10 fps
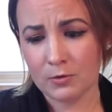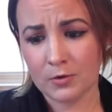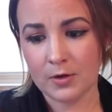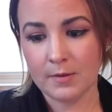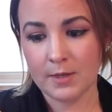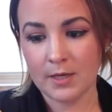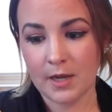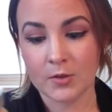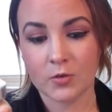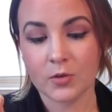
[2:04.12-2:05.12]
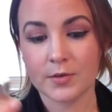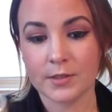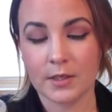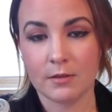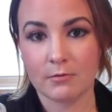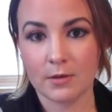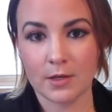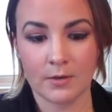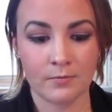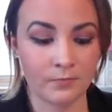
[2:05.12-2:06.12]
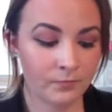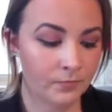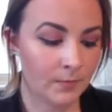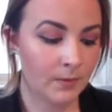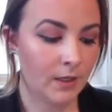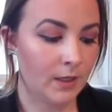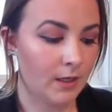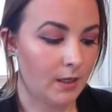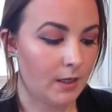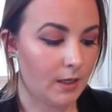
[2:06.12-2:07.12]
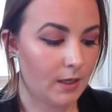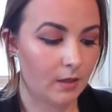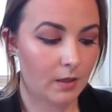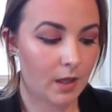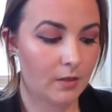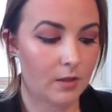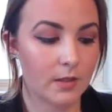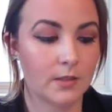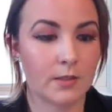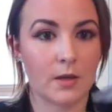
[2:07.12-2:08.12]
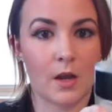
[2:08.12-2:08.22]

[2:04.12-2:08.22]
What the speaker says: Creamy Natural C3. And then this